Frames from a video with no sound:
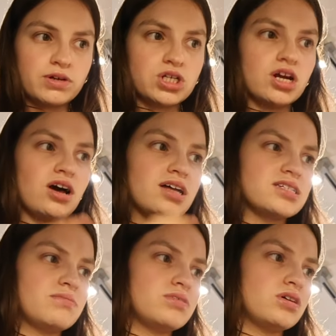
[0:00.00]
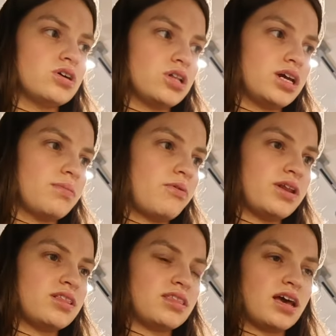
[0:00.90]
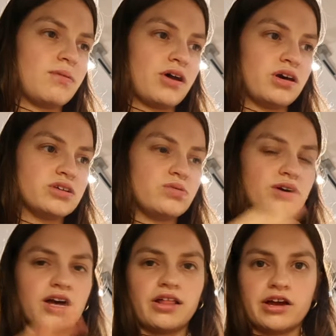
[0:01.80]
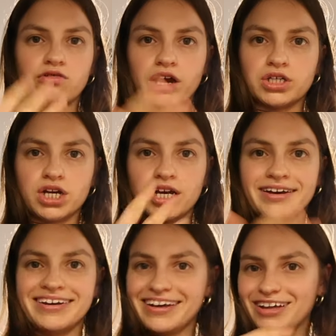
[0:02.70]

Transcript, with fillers: We should have got some earlier, but we didn't think about it because we were kind of like rushing